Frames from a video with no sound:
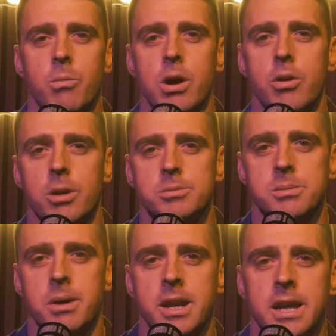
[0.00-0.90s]
welcome
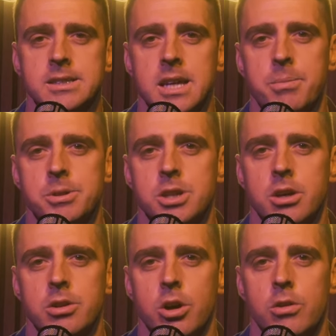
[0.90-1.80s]
to Monday's
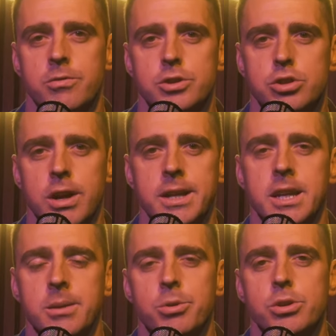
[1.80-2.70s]
episode of
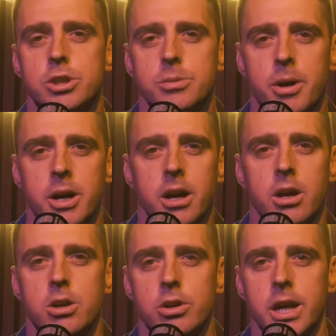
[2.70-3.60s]
Trending, brought to you by
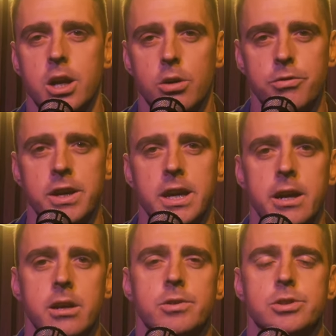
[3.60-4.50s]
Iconic Coffee.
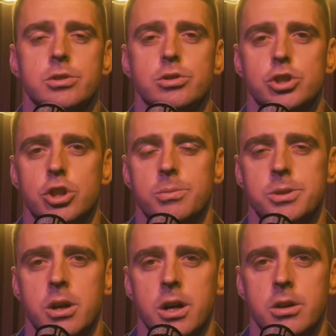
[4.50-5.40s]
Head over to
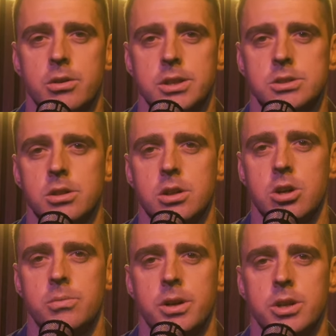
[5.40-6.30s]

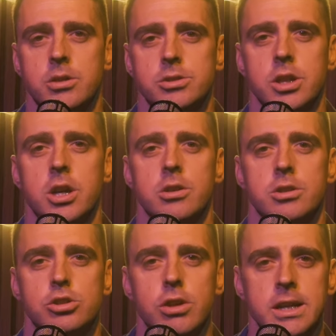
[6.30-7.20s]
shop.iconic.com and use the
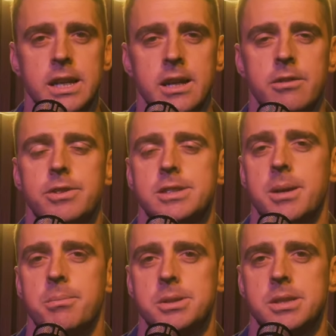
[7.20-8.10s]
code TRENDING for
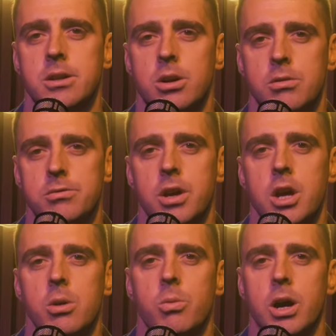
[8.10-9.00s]
10% off.
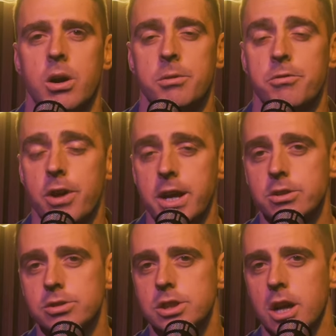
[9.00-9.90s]
Well, I'm
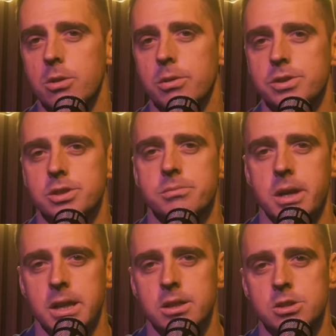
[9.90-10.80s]
afraid you're stuck with just
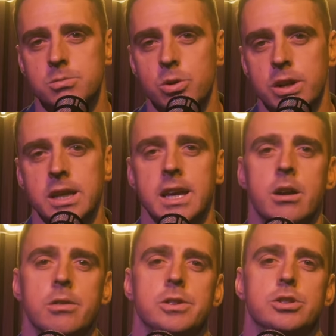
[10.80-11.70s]
me this morning.
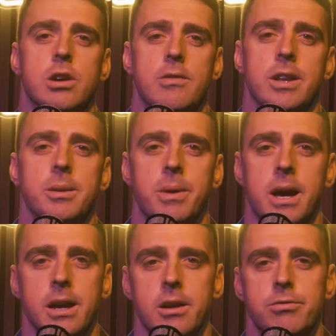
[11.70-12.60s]
Gareth is travelling
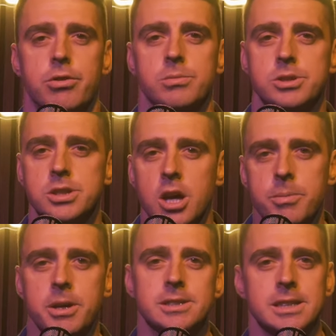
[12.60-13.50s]
back from
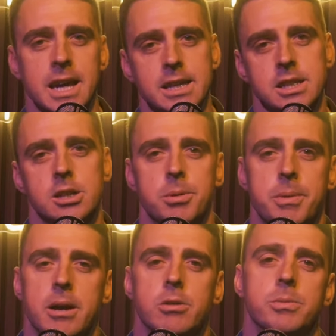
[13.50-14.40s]
Serbia today, so he'll be
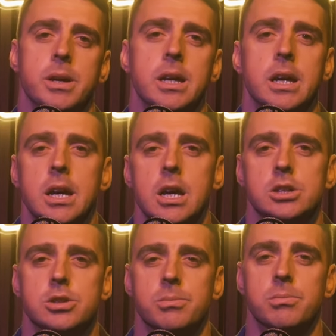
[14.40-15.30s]
back with me
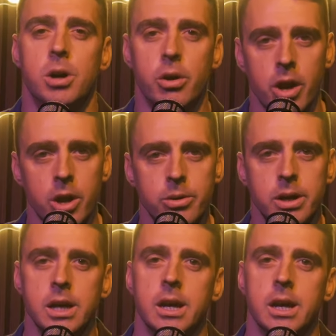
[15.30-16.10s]
tomorrow.